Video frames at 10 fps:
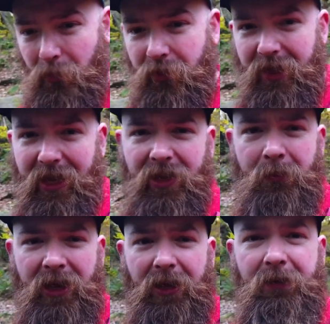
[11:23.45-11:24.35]
looking at in a
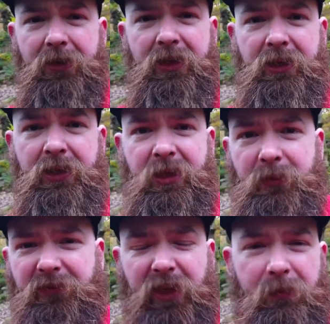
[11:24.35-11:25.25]
minute. Let
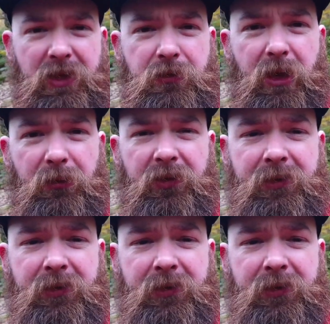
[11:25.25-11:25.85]
me flip this round.